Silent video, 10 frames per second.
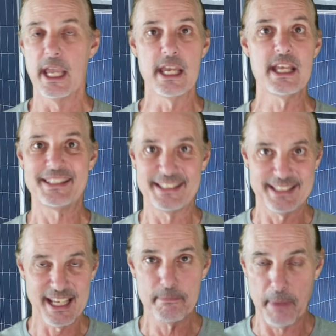it
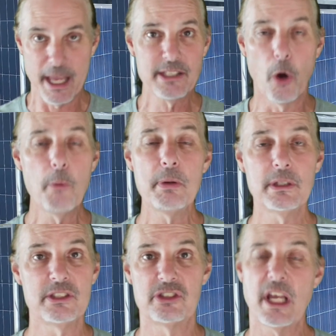state base
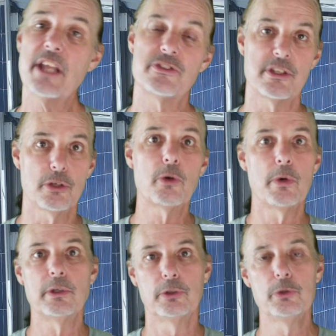openly states that you're
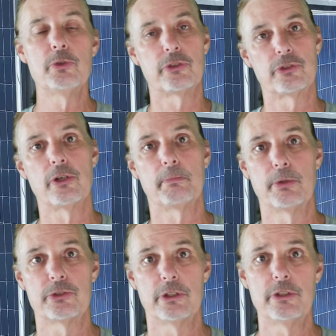going to lose a certain
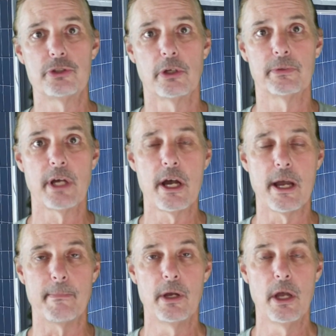percentage over time.